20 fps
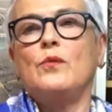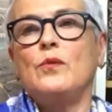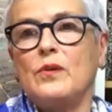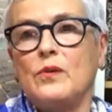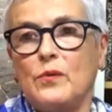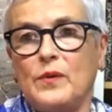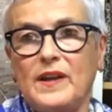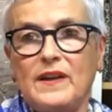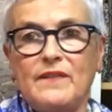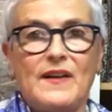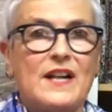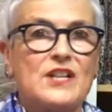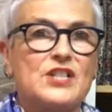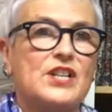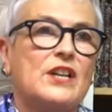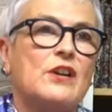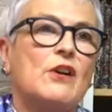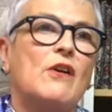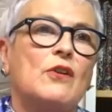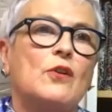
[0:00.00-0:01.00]
We've
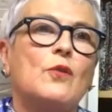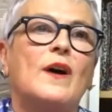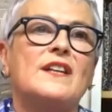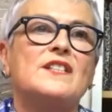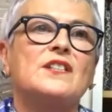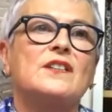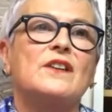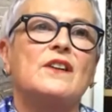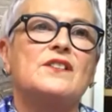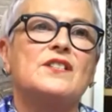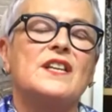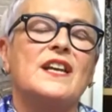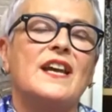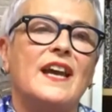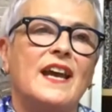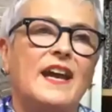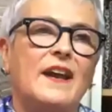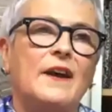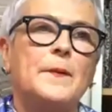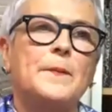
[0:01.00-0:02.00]
actually got quite a lot
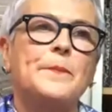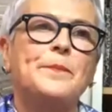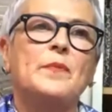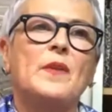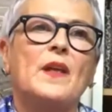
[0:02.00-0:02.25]
here.